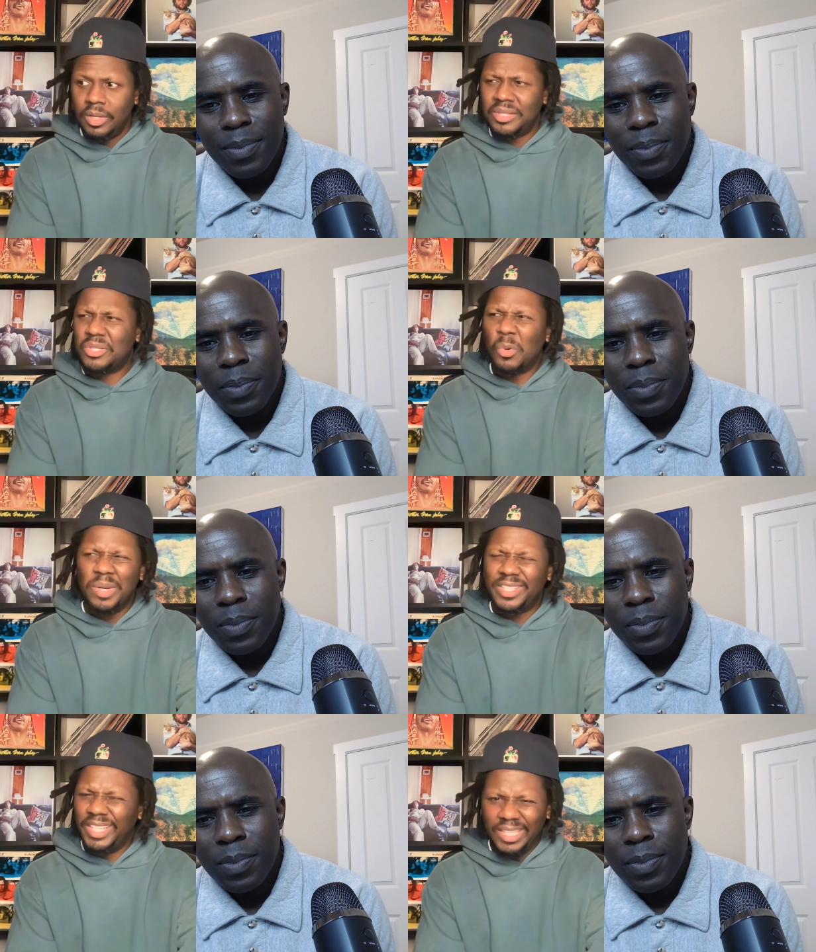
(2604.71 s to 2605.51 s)
Speaker 1: so
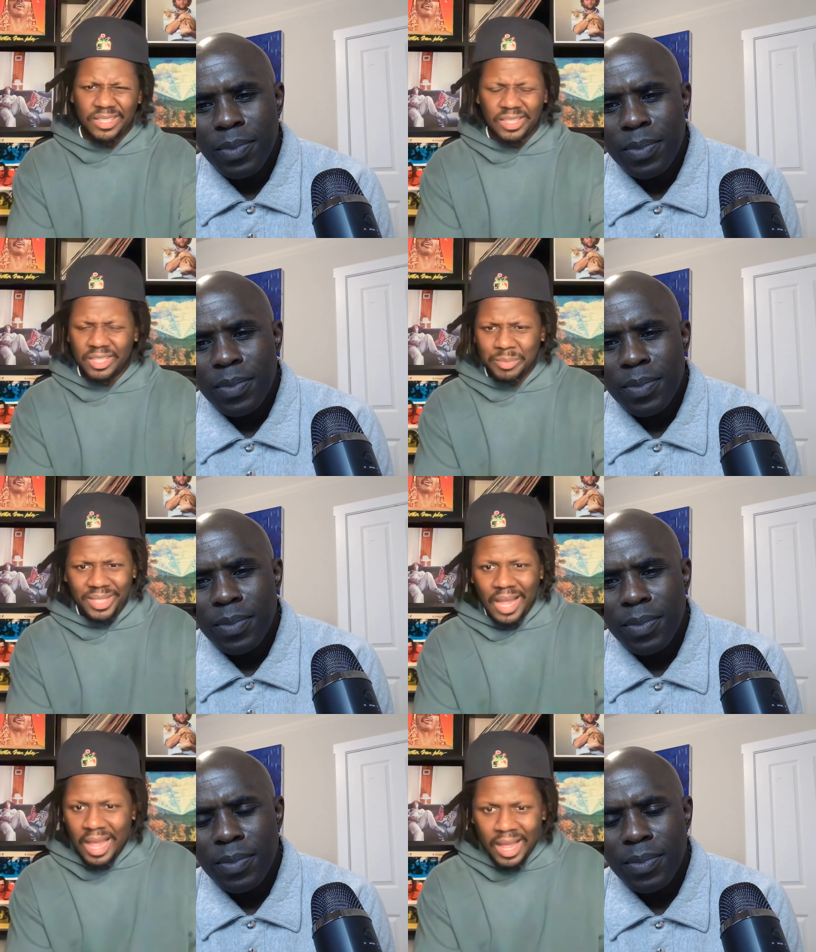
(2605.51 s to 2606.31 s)
much easier to be
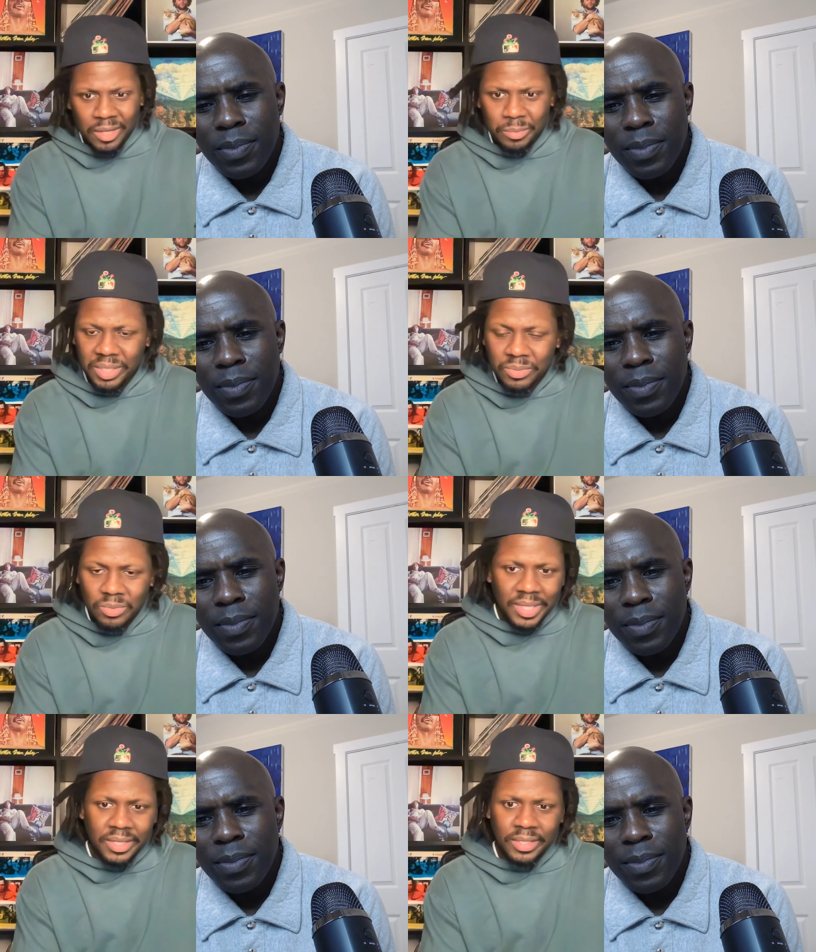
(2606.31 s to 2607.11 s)
kind to people,
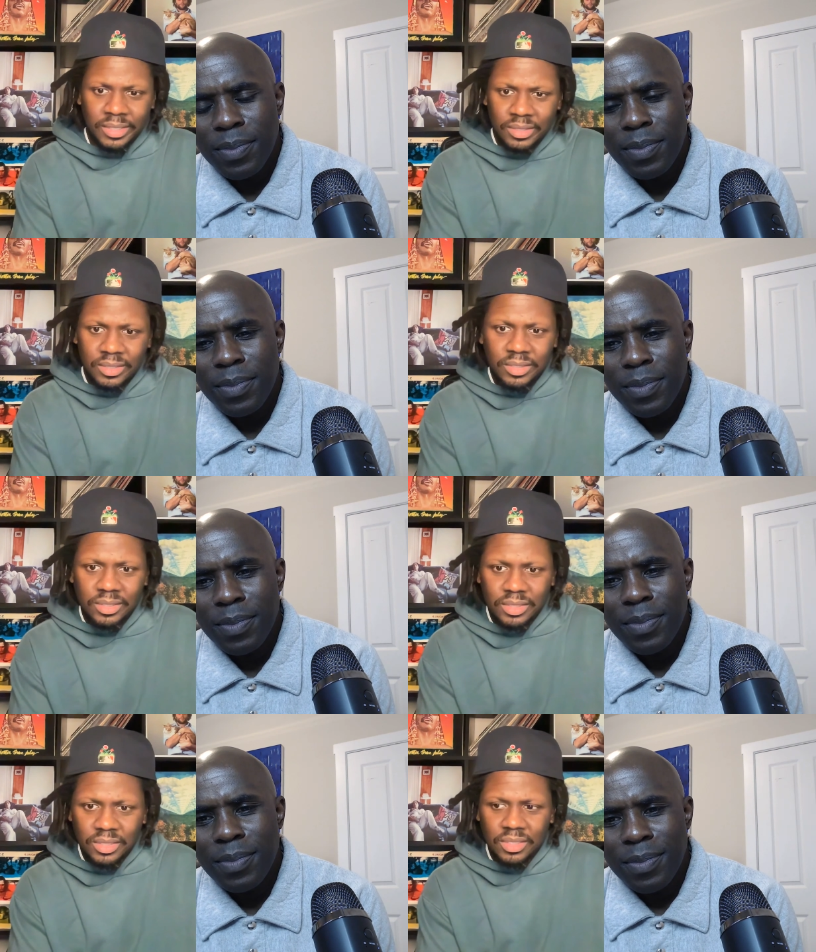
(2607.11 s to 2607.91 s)
man.
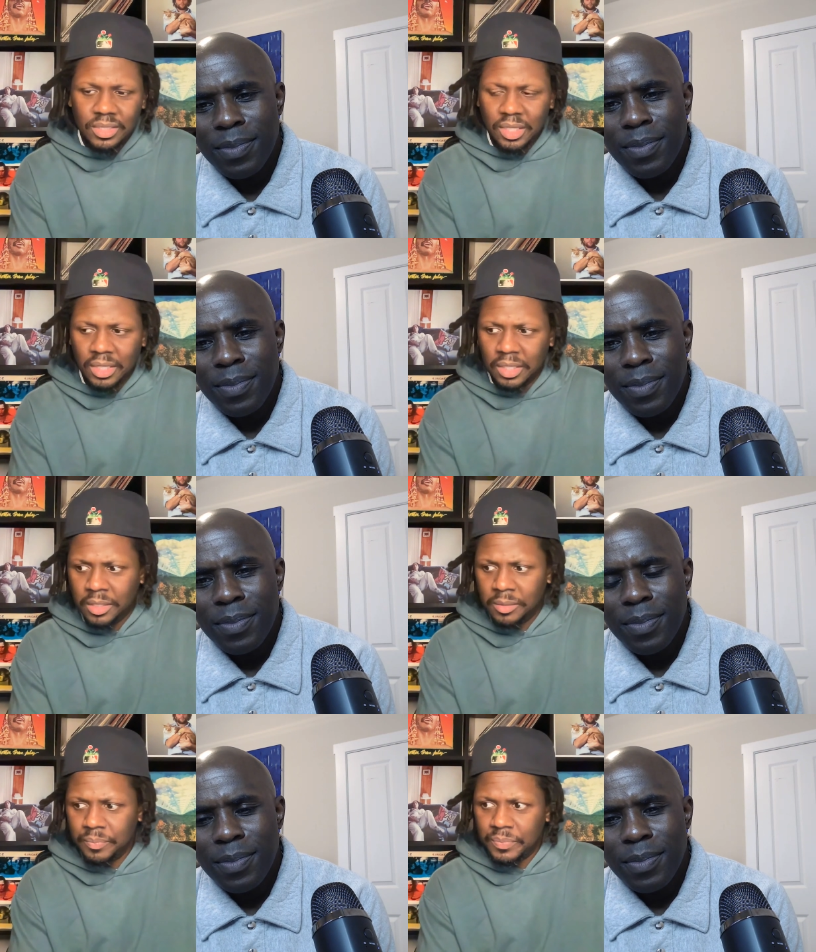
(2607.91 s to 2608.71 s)

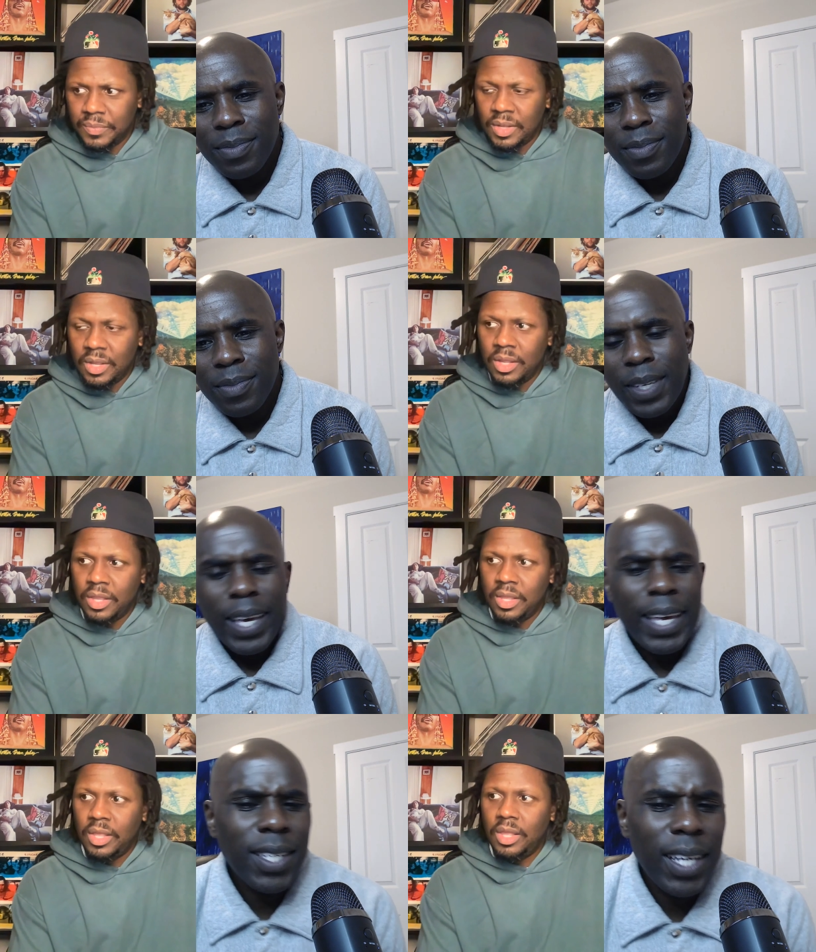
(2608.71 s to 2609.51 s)
Speaker 2: Um,
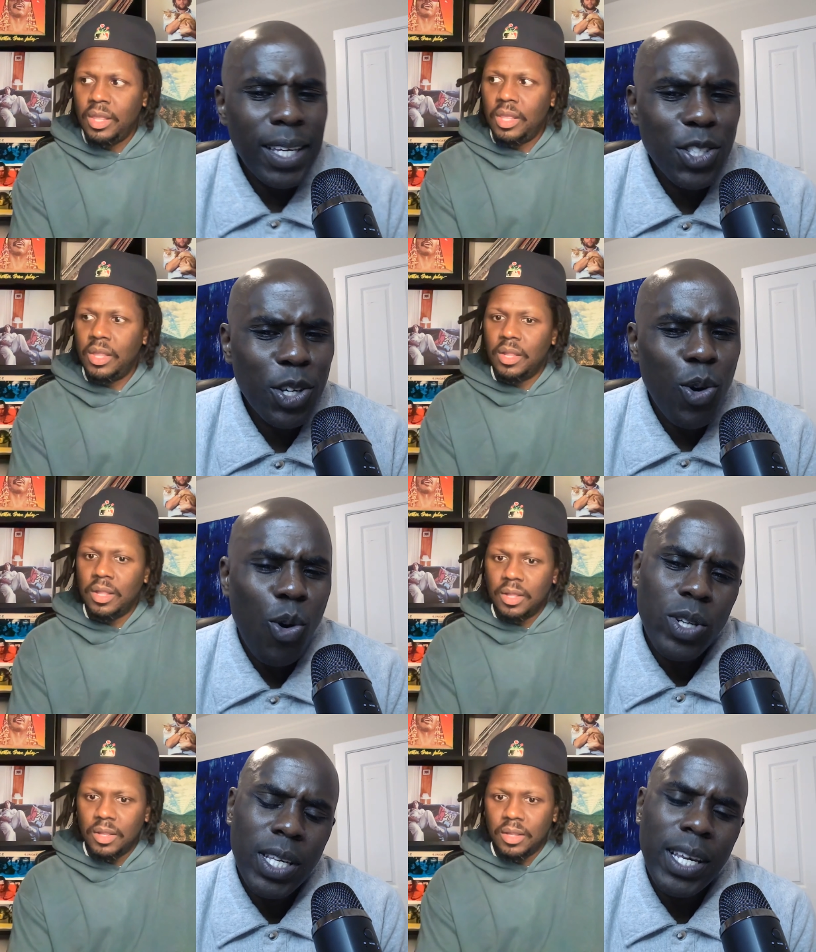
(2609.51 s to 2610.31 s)
is it easier
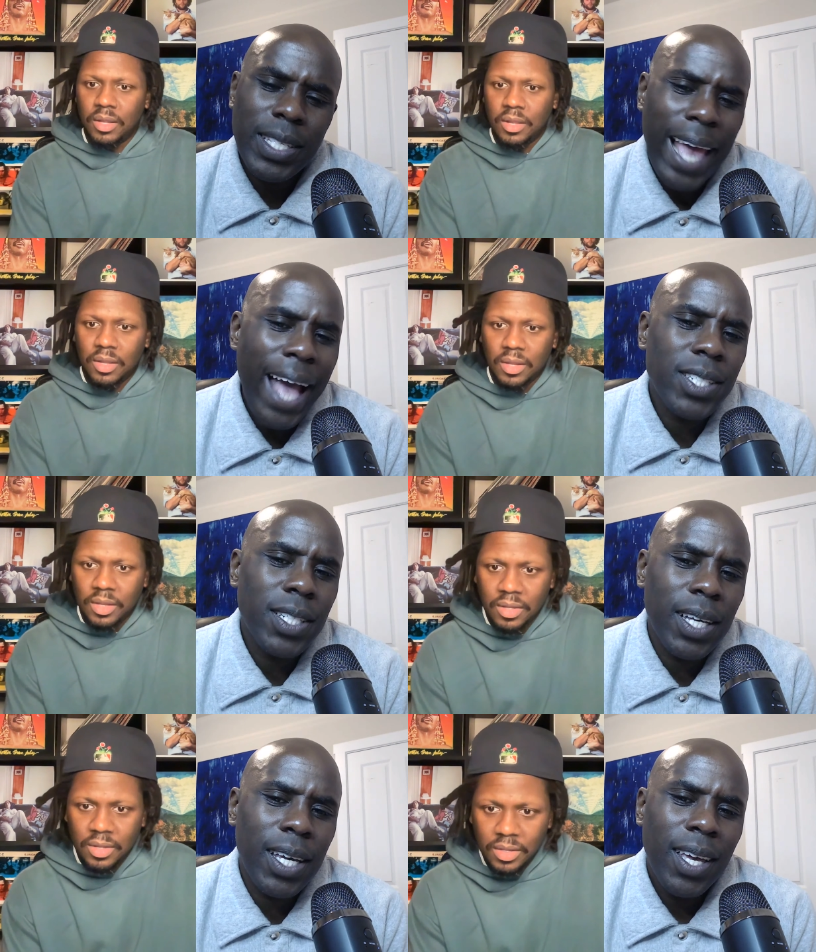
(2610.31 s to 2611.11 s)
or is it? It's
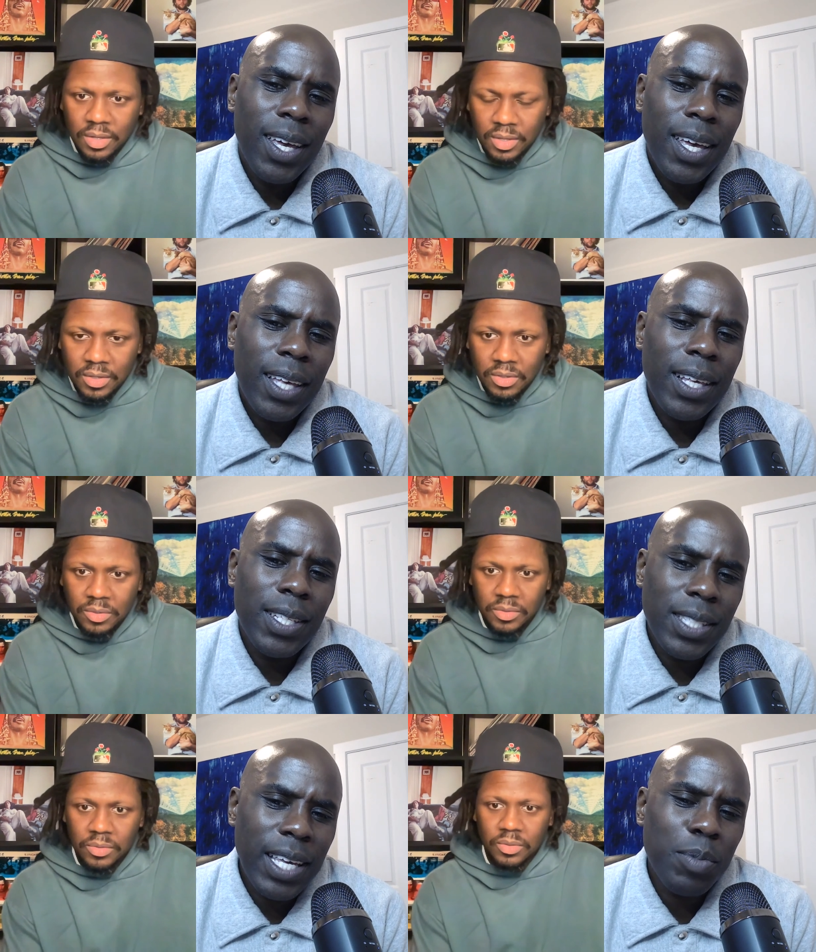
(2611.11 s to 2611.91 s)
actually. It,
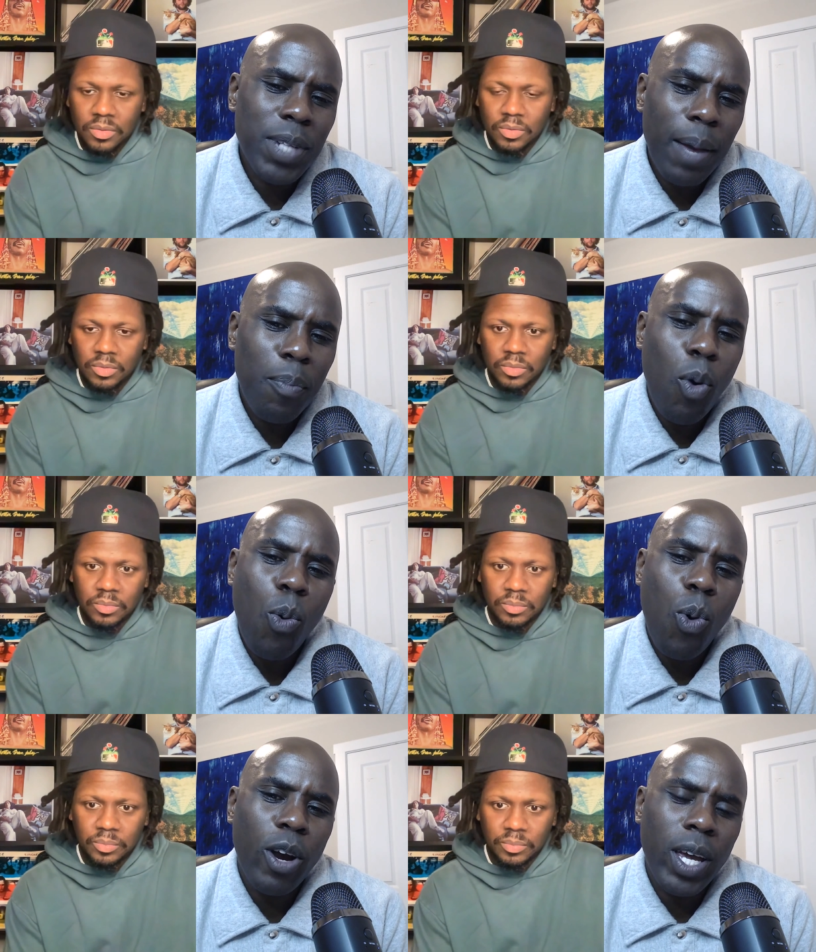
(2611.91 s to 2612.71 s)
it seems like more
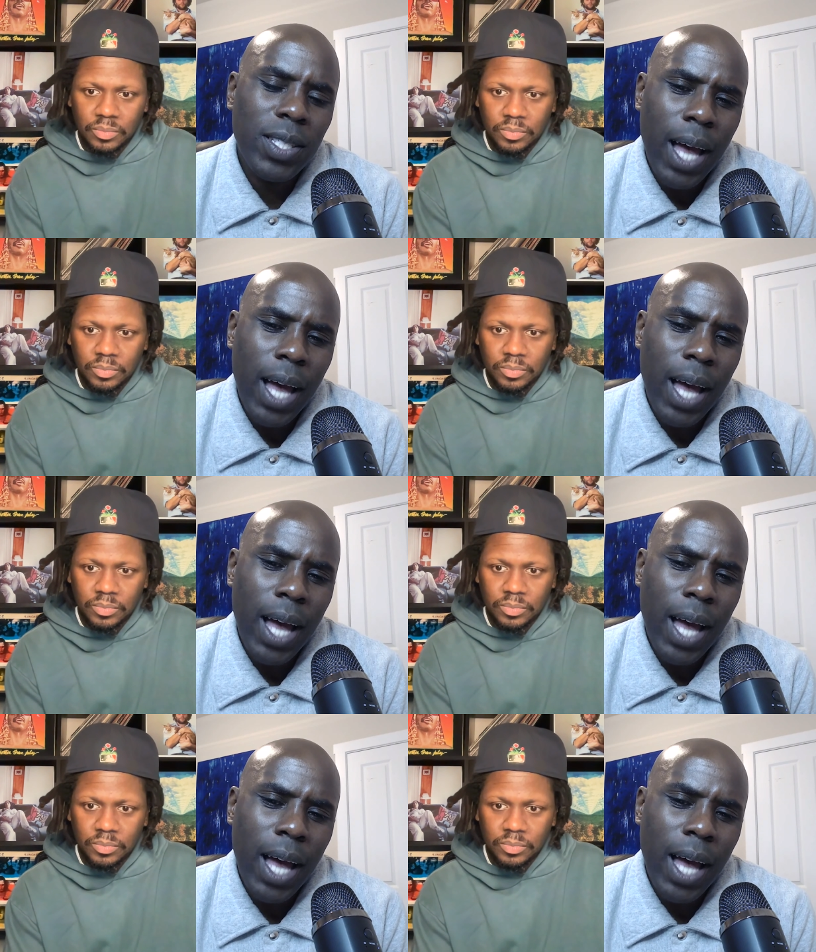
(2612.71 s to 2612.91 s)
work at